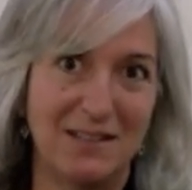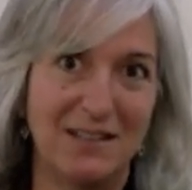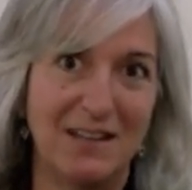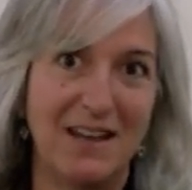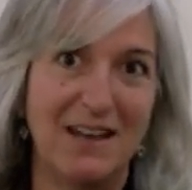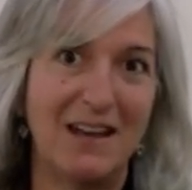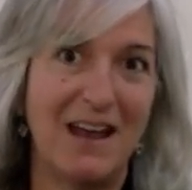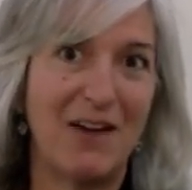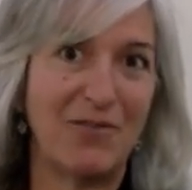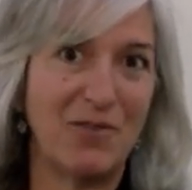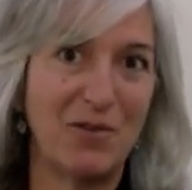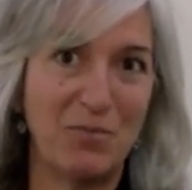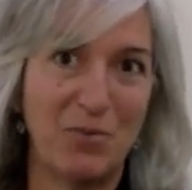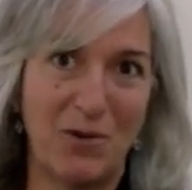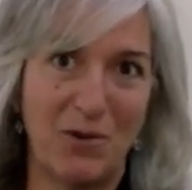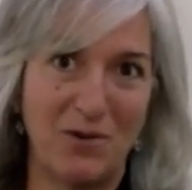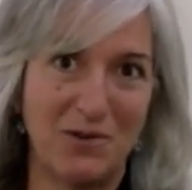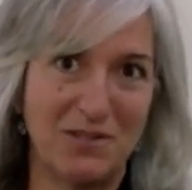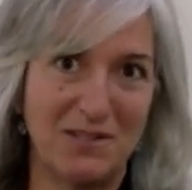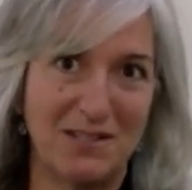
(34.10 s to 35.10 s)
in every
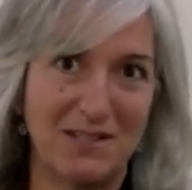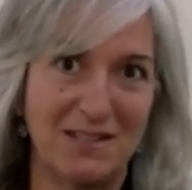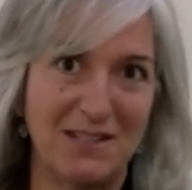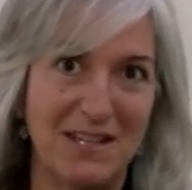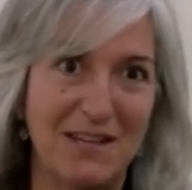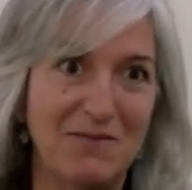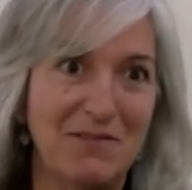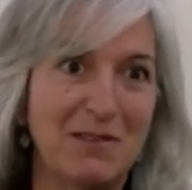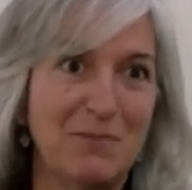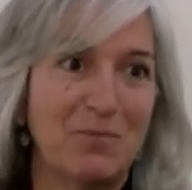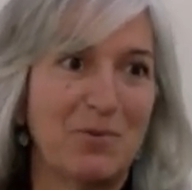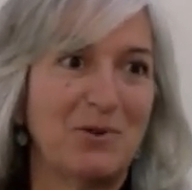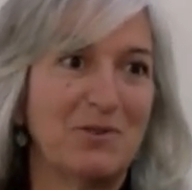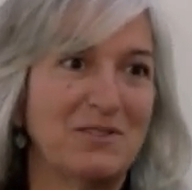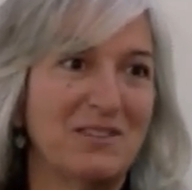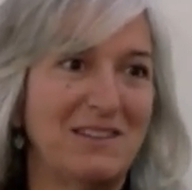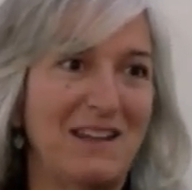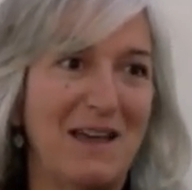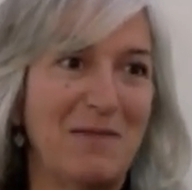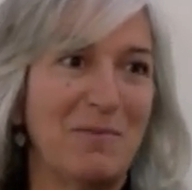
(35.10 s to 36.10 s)
person, even the
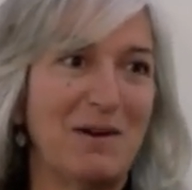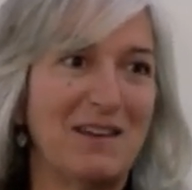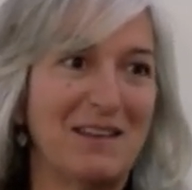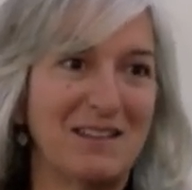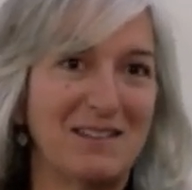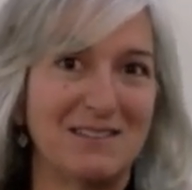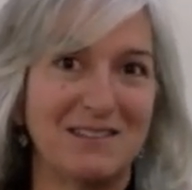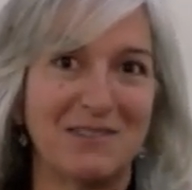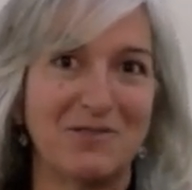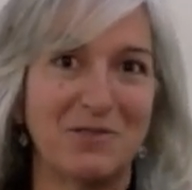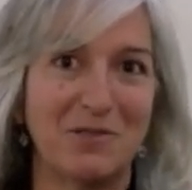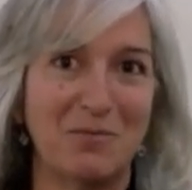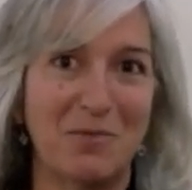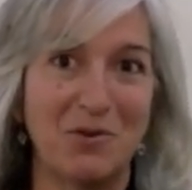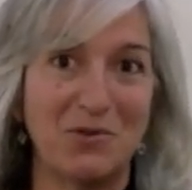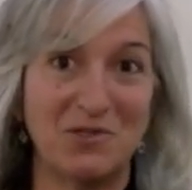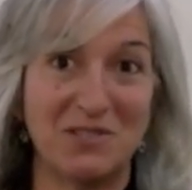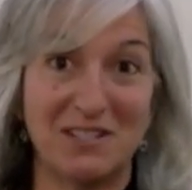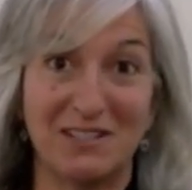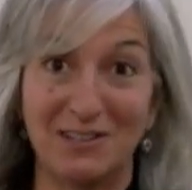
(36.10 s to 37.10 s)
person I might consider the
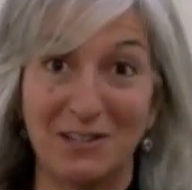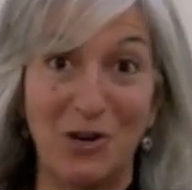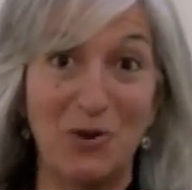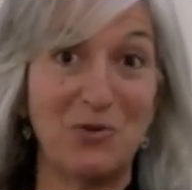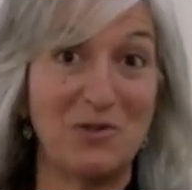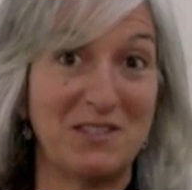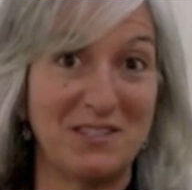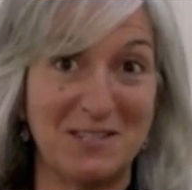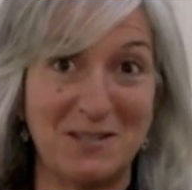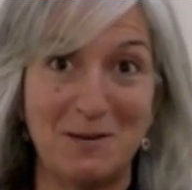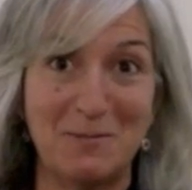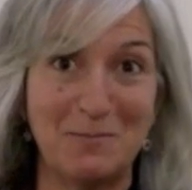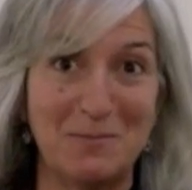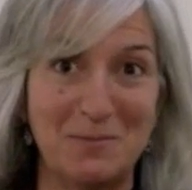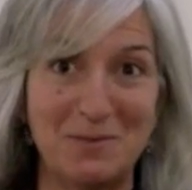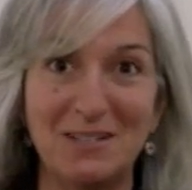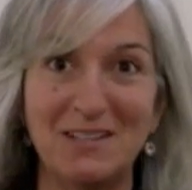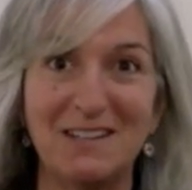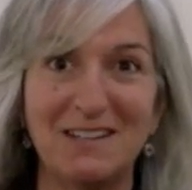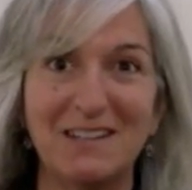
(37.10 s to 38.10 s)
most loathsome,